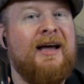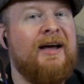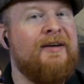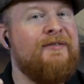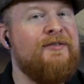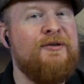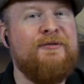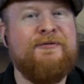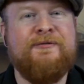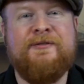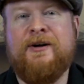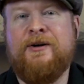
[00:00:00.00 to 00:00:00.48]
Have
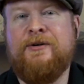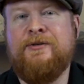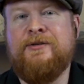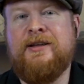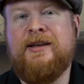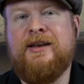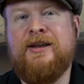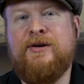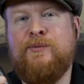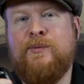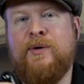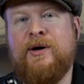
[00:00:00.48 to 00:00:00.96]
you found
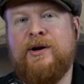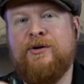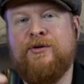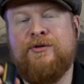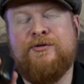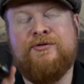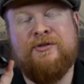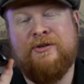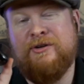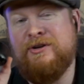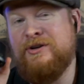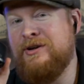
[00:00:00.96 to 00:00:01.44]
any
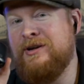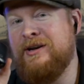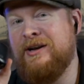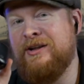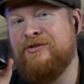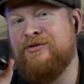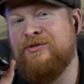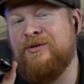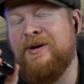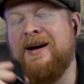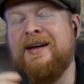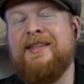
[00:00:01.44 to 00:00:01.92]
winners? Are you gonna
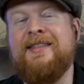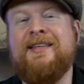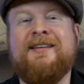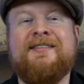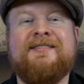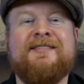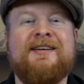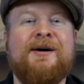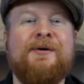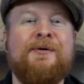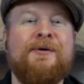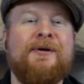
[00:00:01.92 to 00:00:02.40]
try
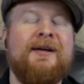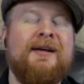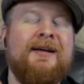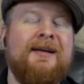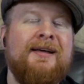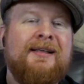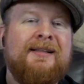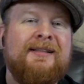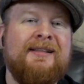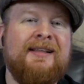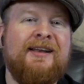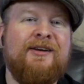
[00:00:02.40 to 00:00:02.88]
these out?
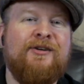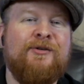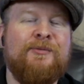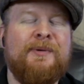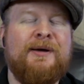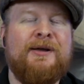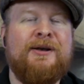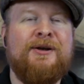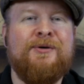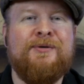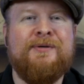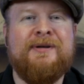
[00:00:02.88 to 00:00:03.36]
Let
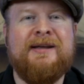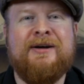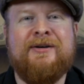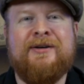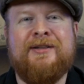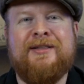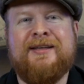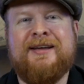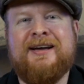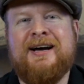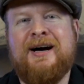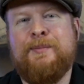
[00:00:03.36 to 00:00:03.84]
everybody know down
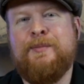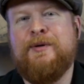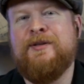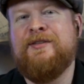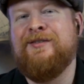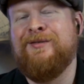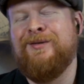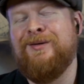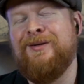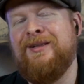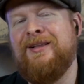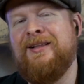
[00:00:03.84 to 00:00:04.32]
in the
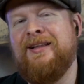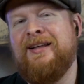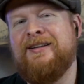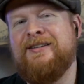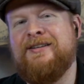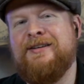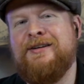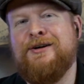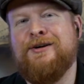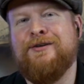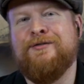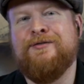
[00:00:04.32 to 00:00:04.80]
comments. I really like
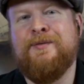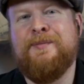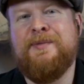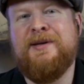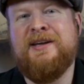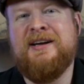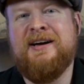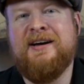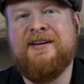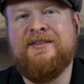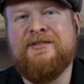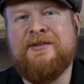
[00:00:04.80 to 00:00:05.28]
to hear from you
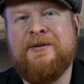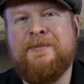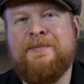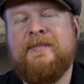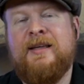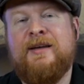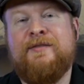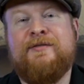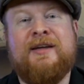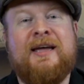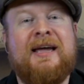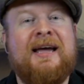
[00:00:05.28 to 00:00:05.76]
guys.
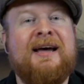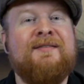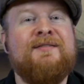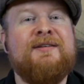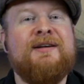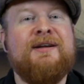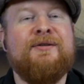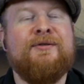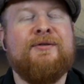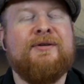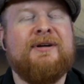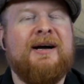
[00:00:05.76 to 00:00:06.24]
If you have
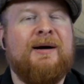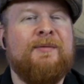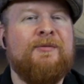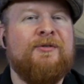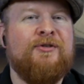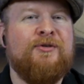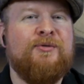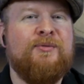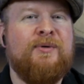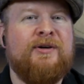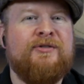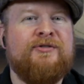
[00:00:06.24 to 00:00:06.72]
any other
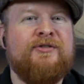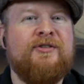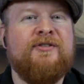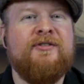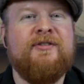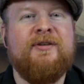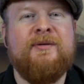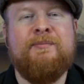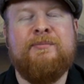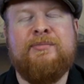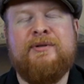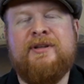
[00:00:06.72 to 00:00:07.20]
comments or
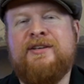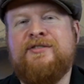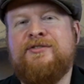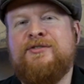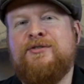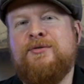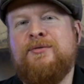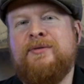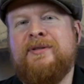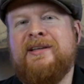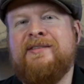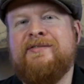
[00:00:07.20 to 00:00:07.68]
questions, please
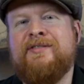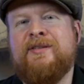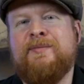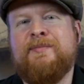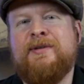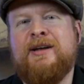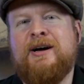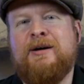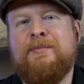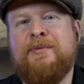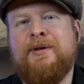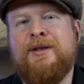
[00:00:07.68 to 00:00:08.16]
do leave them
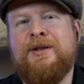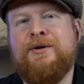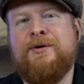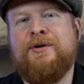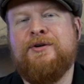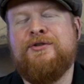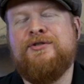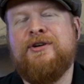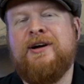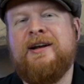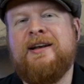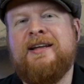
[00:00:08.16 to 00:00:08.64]
down below.
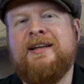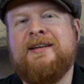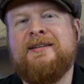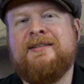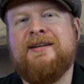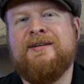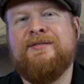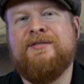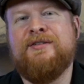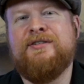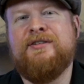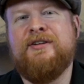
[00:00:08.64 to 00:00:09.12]
I try to get
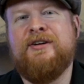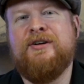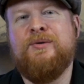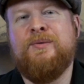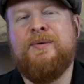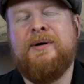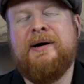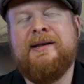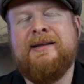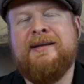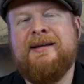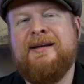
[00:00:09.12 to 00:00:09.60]
to every single
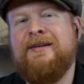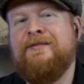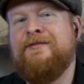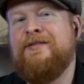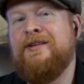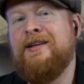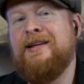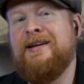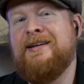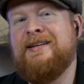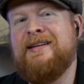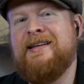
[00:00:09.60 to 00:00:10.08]
one. If
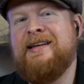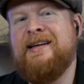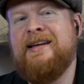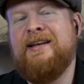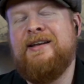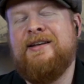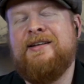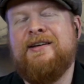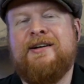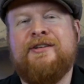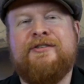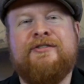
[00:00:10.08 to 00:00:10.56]
you'd like to get
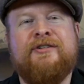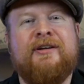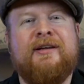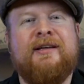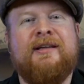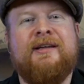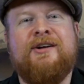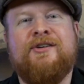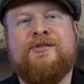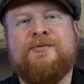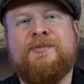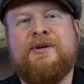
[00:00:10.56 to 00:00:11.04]
in touch,
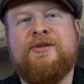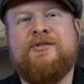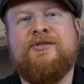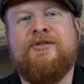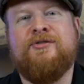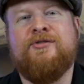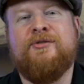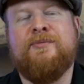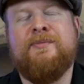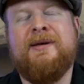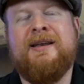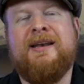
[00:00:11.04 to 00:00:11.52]
here's my
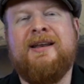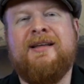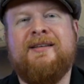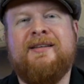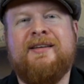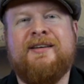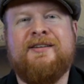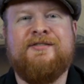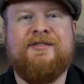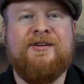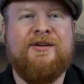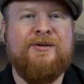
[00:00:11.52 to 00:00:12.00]
social media
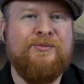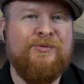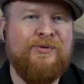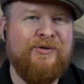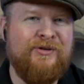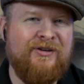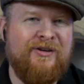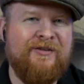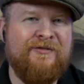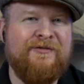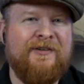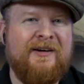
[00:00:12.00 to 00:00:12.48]
links,
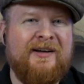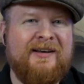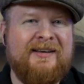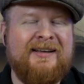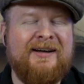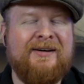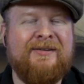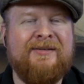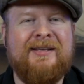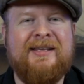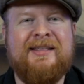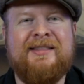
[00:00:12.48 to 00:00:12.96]
which you can find
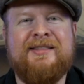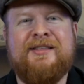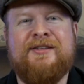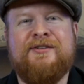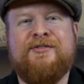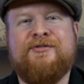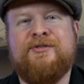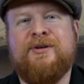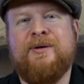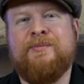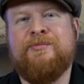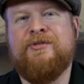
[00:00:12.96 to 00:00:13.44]
down in the
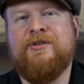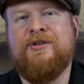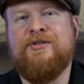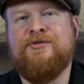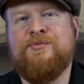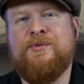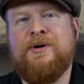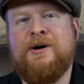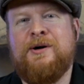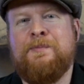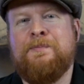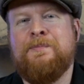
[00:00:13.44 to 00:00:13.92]
description
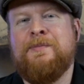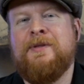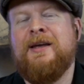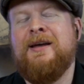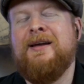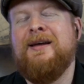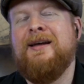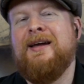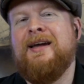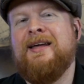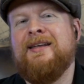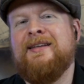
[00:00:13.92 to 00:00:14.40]
as well.
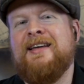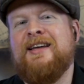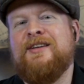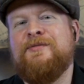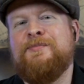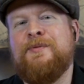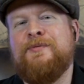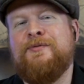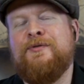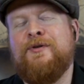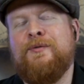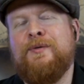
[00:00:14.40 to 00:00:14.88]
And
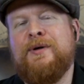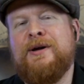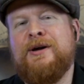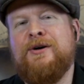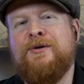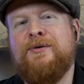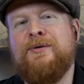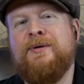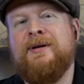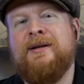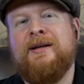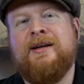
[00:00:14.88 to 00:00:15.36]
last, before we
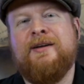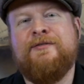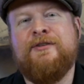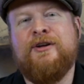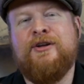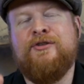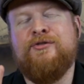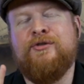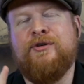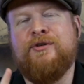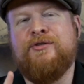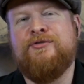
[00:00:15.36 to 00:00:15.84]
go, if you
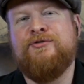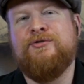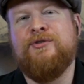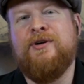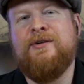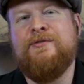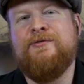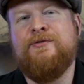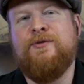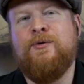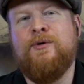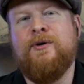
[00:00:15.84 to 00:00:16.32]
enjoy
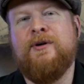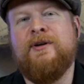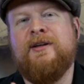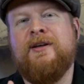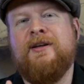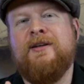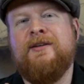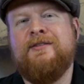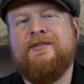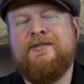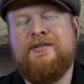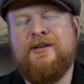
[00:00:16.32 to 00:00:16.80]
straightforward,
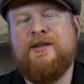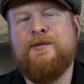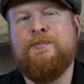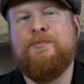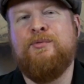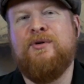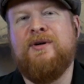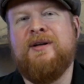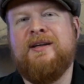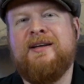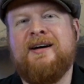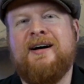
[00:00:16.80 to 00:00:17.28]
to the
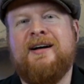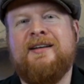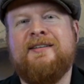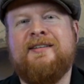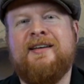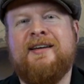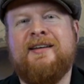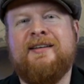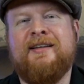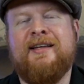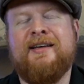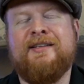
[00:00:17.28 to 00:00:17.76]
point
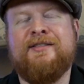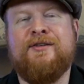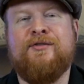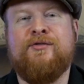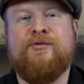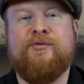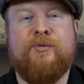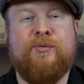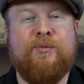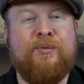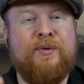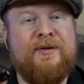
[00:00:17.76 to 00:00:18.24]
content like
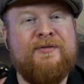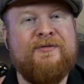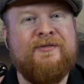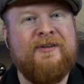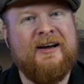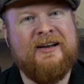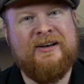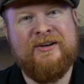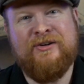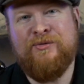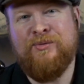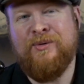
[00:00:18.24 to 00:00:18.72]
this where we
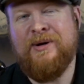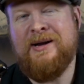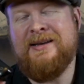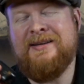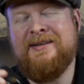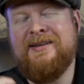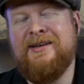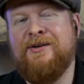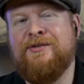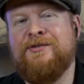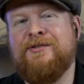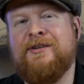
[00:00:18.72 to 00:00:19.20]
find great
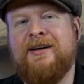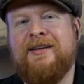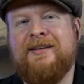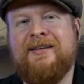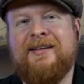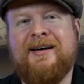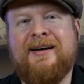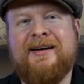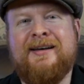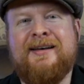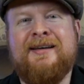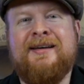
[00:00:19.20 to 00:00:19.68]
deals
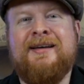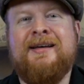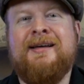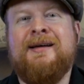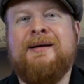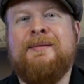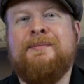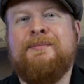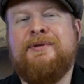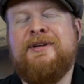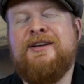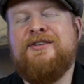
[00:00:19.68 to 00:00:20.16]
online,
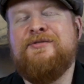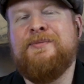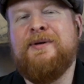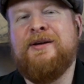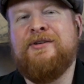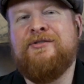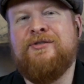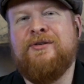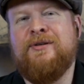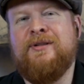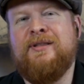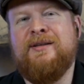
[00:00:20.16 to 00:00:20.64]
please
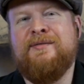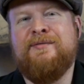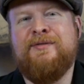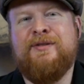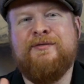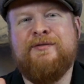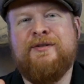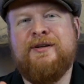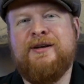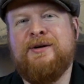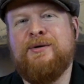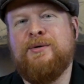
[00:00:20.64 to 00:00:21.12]
make sure to leave
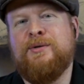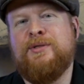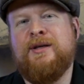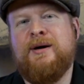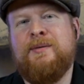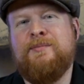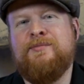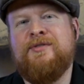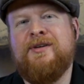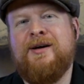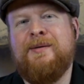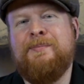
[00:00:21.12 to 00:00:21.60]
the video a
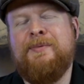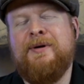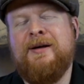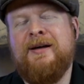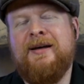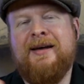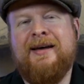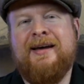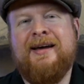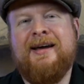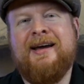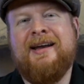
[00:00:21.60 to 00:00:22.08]
thumbs up
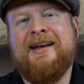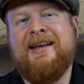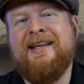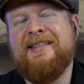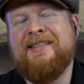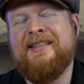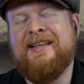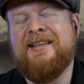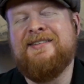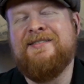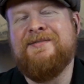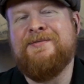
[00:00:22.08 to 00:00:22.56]
and
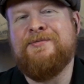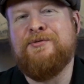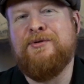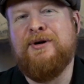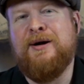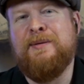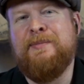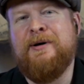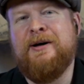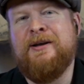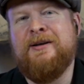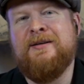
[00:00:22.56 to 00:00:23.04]
hit that
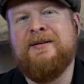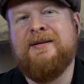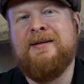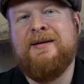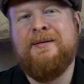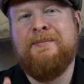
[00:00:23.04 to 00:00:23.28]
subscribe button.